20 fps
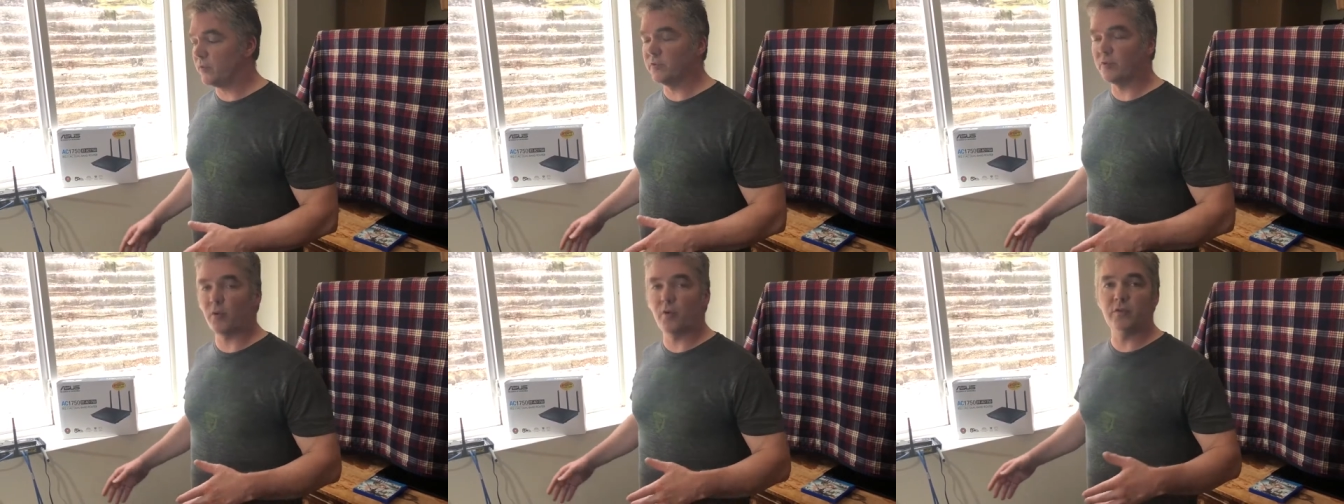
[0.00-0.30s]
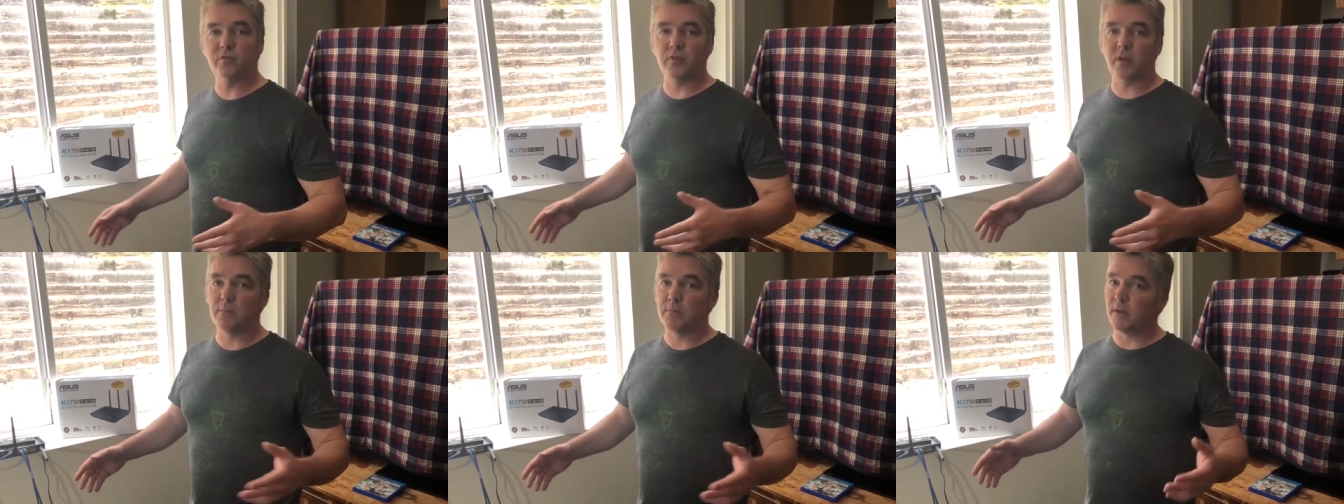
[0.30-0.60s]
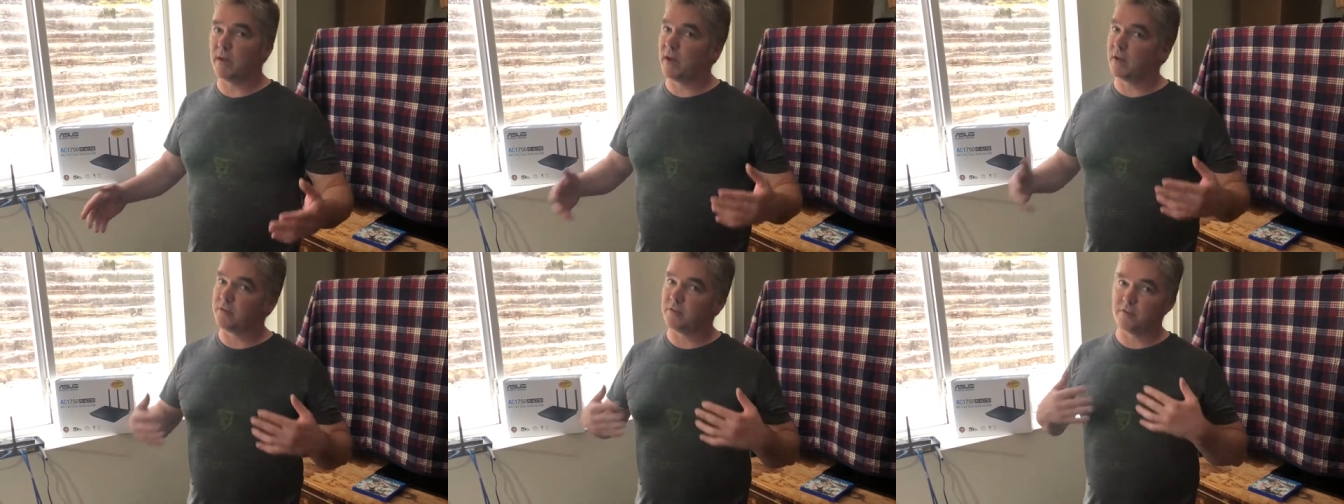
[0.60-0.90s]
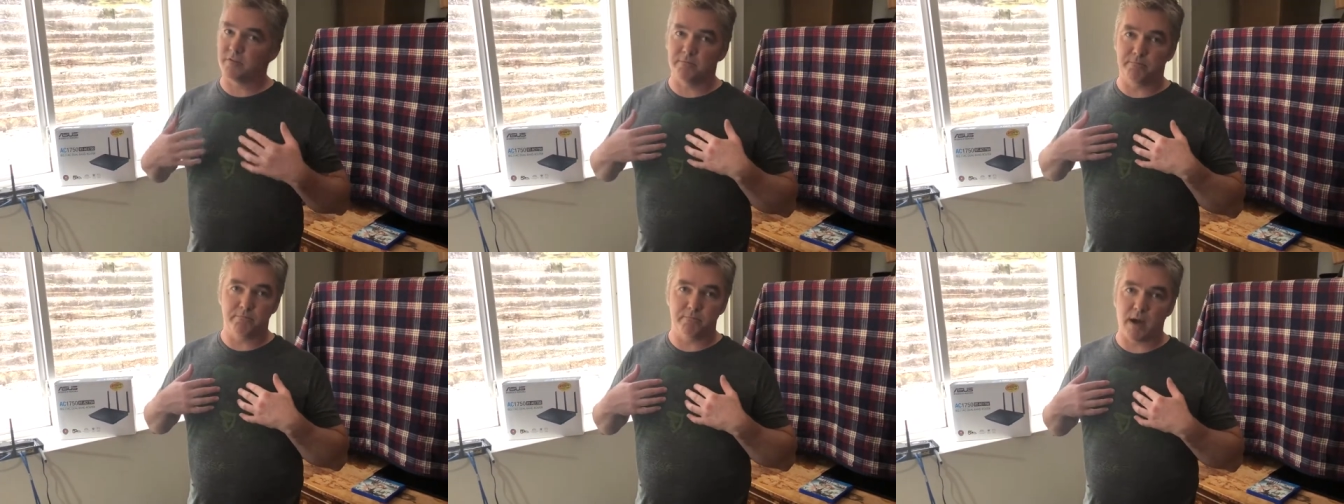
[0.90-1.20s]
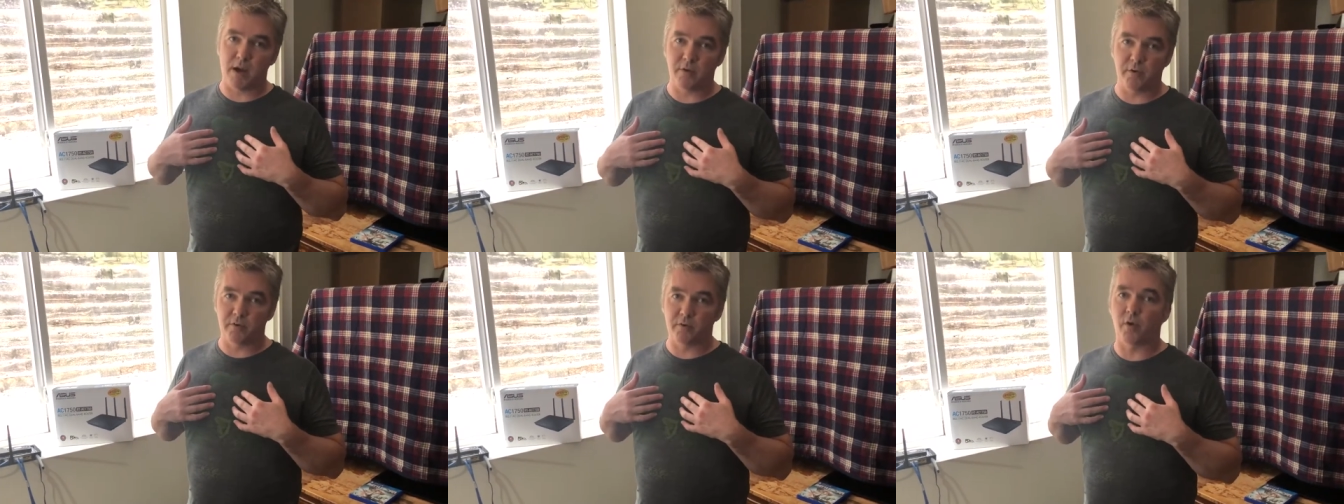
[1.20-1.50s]
there's always going to be us
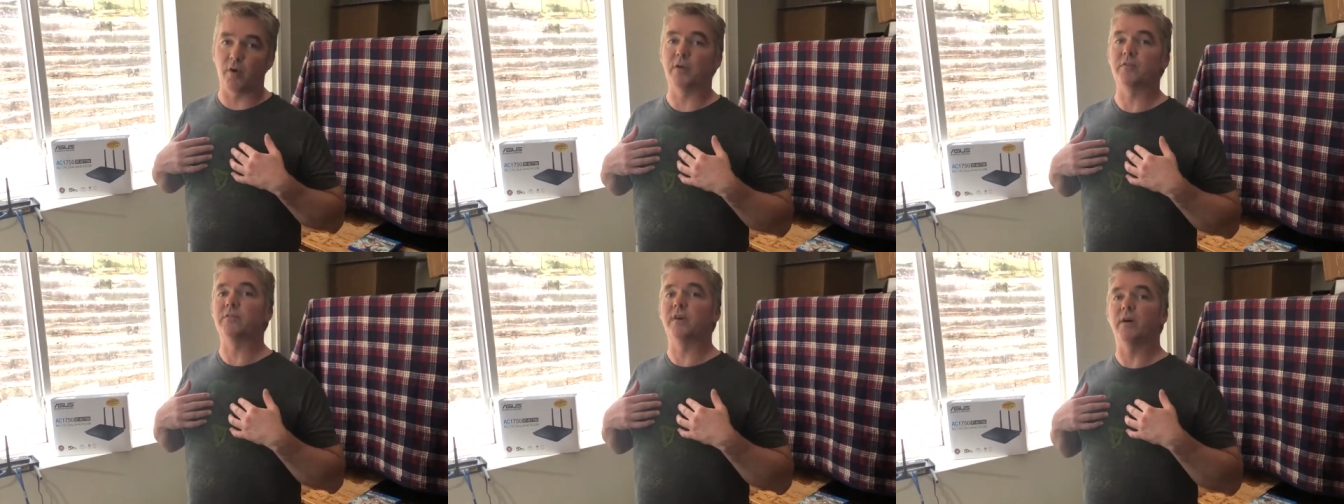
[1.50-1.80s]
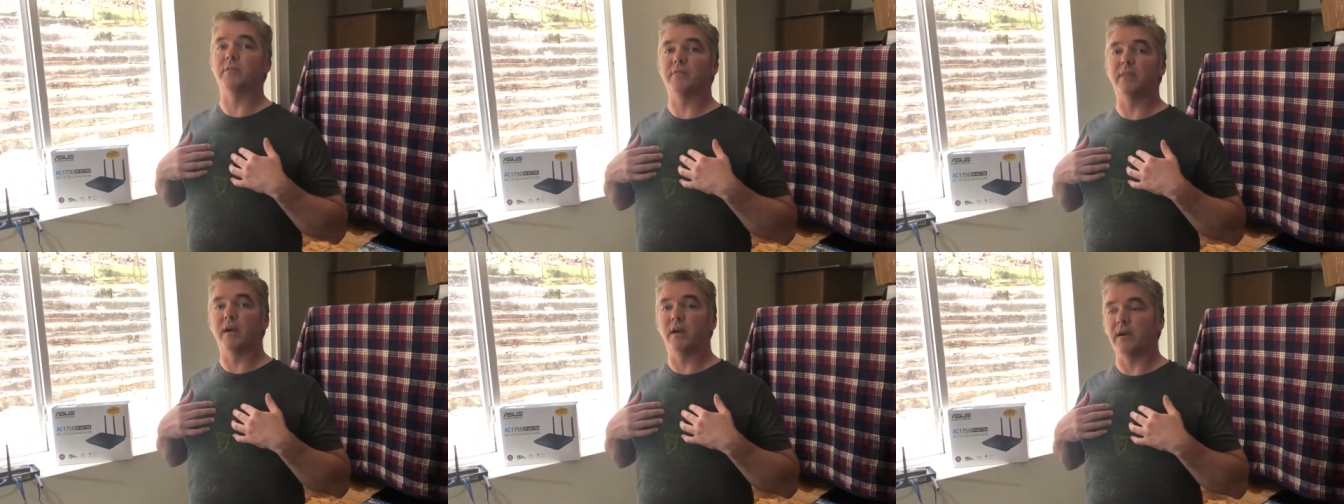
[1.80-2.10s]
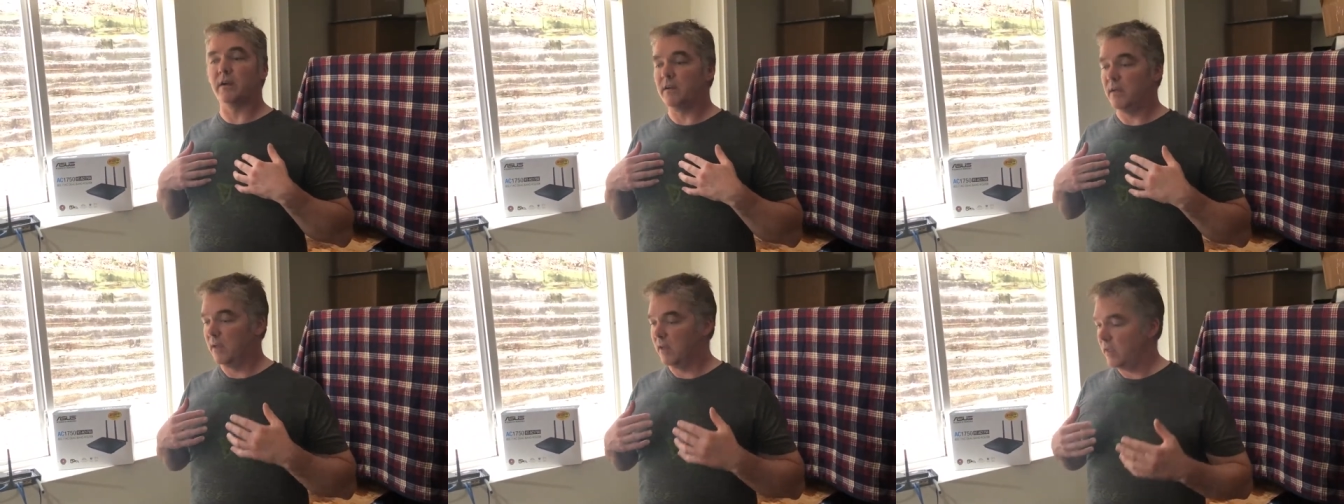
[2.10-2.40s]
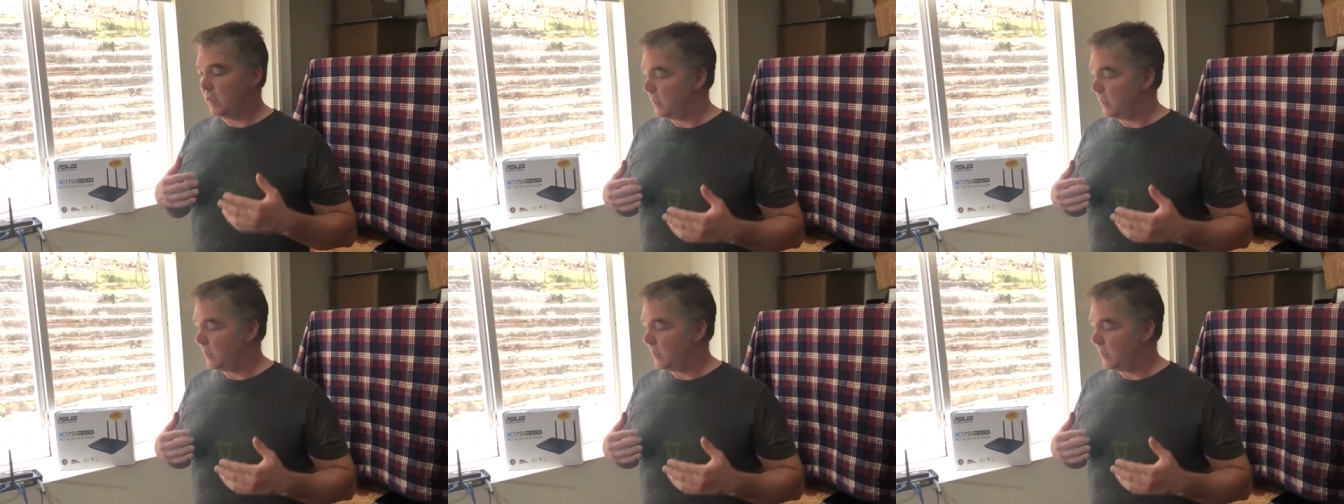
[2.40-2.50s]
power dorks out there